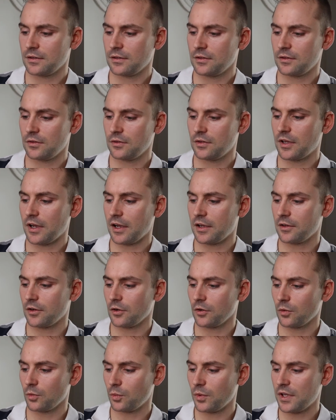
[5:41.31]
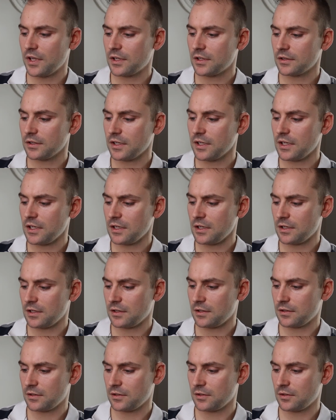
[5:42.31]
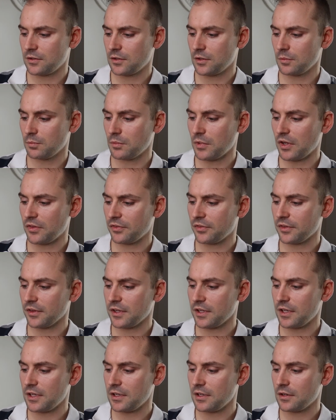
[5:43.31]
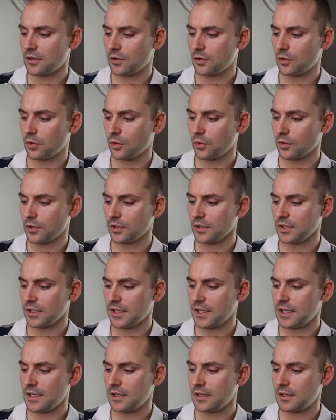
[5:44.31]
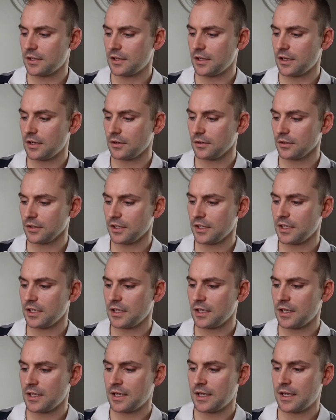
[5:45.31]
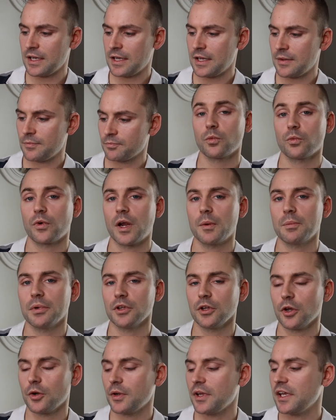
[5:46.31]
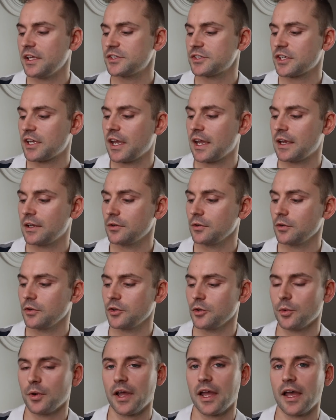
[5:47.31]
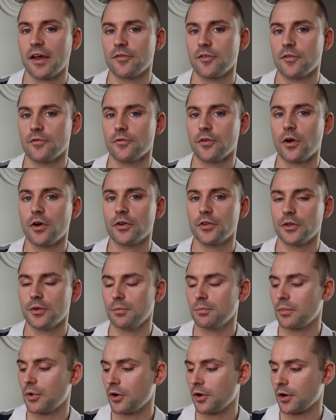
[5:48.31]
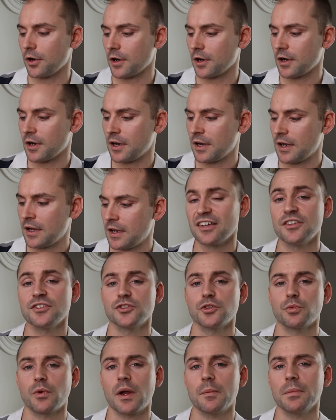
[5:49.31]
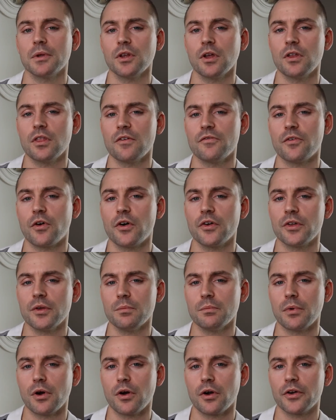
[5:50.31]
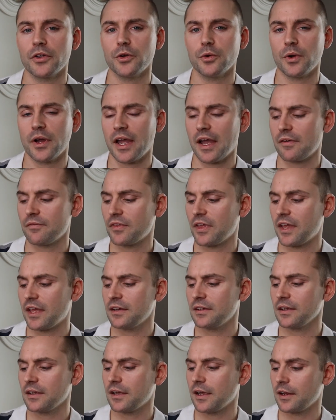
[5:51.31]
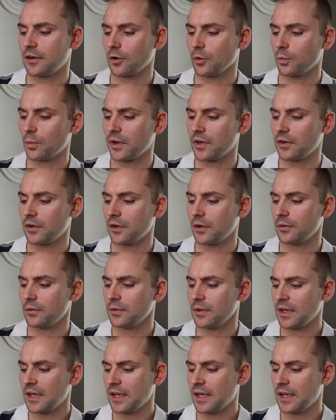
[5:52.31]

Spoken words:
you got your weekly, your monthly, quarterly, yearly. Right below each candle, you'll have a volume bar. So right below the volume bar, you'll have the indicator window.